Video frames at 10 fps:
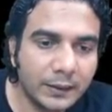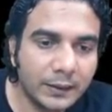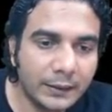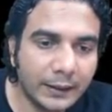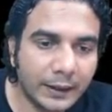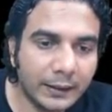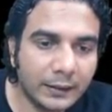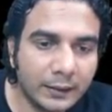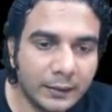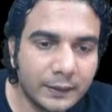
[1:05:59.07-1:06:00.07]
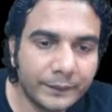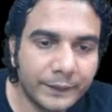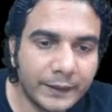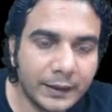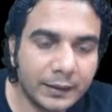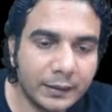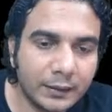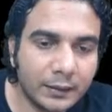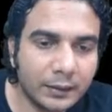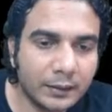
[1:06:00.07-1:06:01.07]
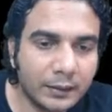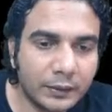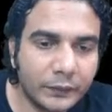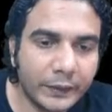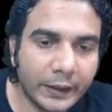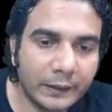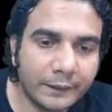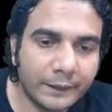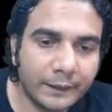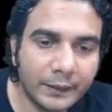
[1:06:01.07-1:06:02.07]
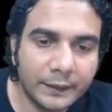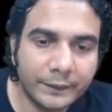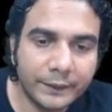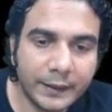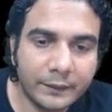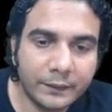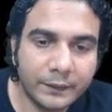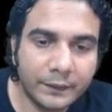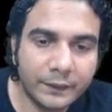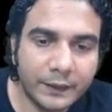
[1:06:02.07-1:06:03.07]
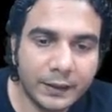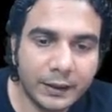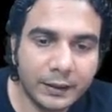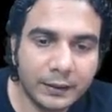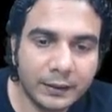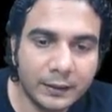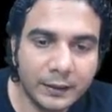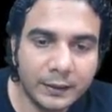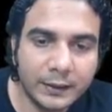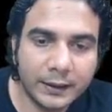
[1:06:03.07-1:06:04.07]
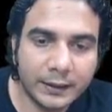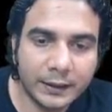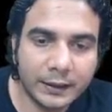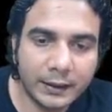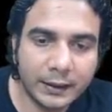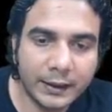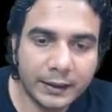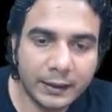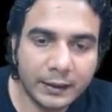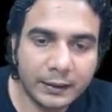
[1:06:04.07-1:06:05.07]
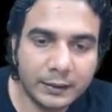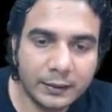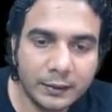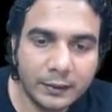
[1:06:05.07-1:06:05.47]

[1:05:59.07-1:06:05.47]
9, then 12, then 15, and then 18,